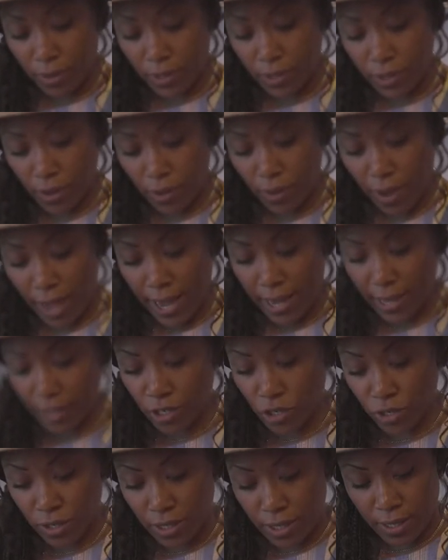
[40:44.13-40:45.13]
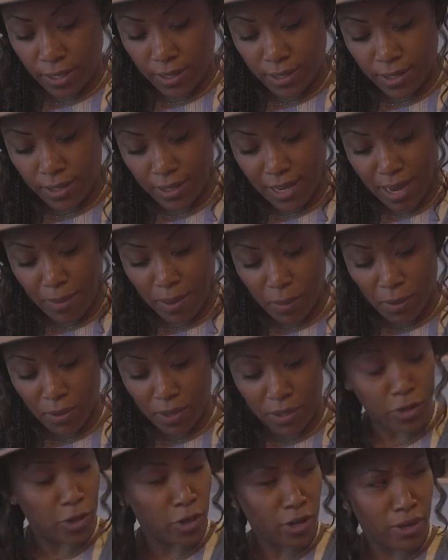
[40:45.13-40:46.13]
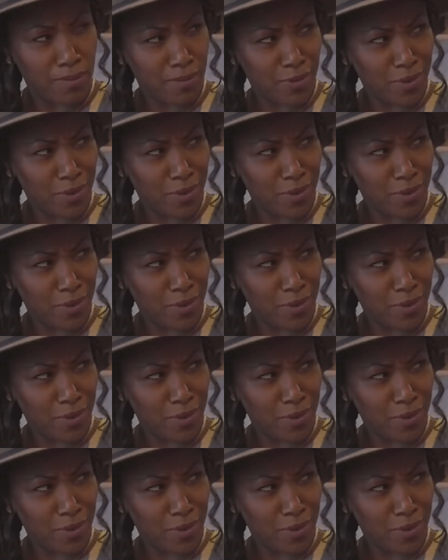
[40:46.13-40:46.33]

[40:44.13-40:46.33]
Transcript: You know, I actually need to come up with a term